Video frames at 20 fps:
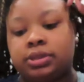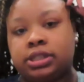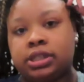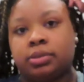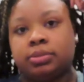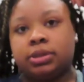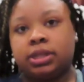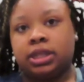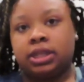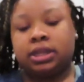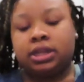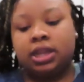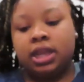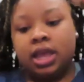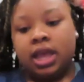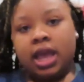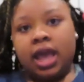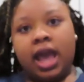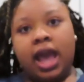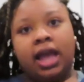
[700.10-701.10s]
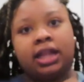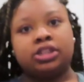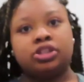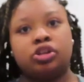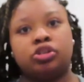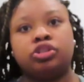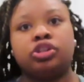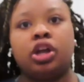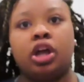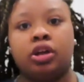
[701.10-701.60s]
something I
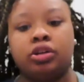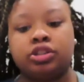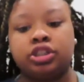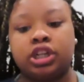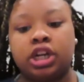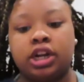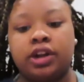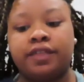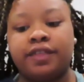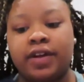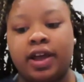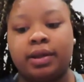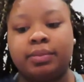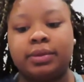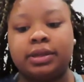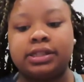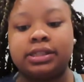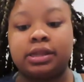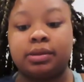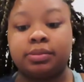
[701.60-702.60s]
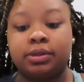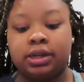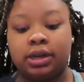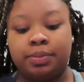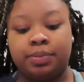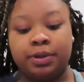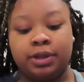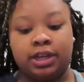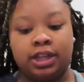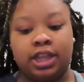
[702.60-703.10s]
told y'all I was trying to find me something to
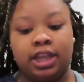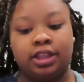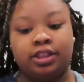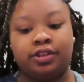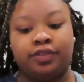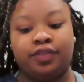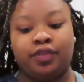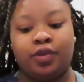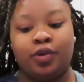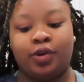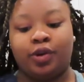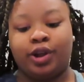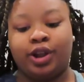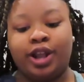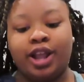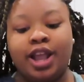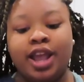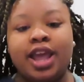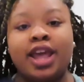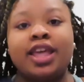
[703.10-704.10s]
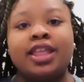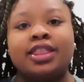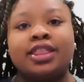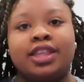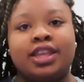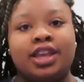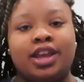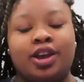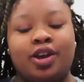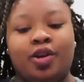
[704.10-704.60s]
put together for
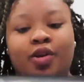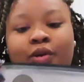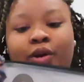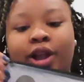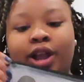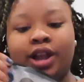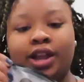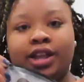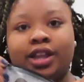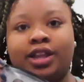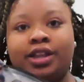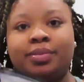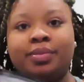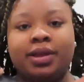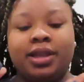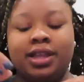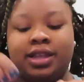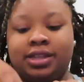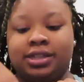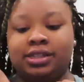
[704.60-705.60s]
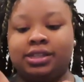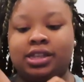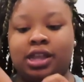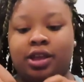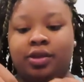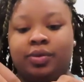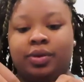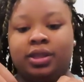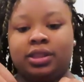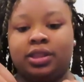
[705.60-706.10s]
the aquarium.
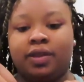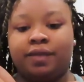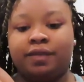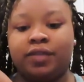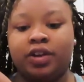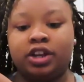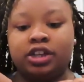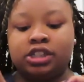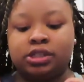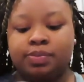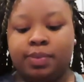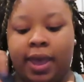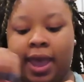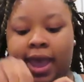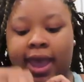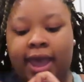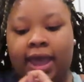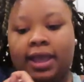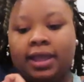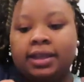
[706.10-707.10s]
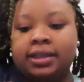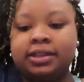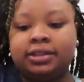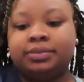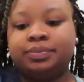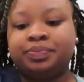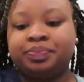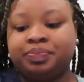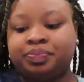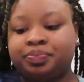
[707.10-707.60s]
So in the first bag,
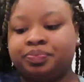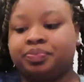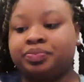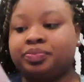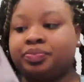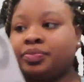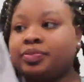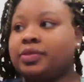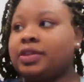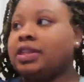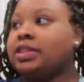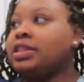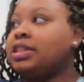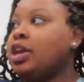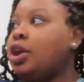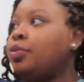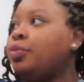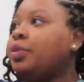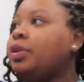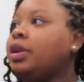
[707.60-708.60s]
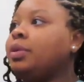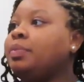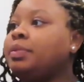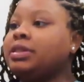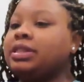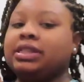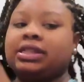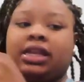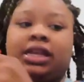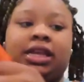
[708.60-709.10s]
let's open it up
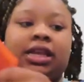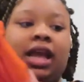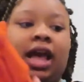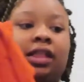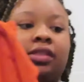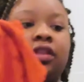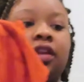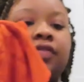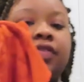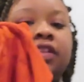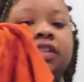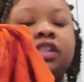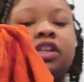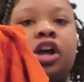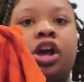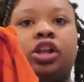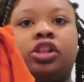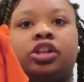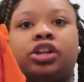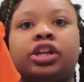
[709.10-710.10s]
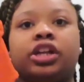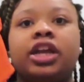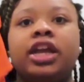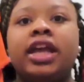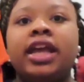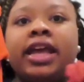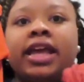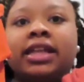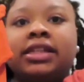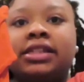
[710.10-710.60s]
and see. I love this color.
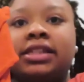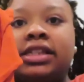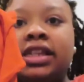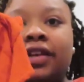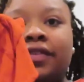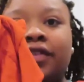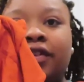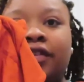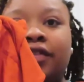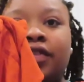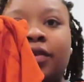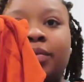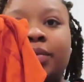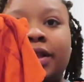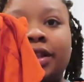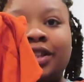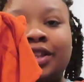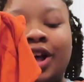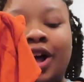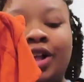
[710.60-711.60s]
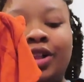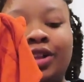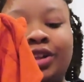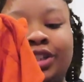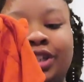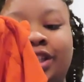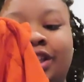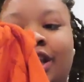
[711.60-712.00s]
It's different from this color, just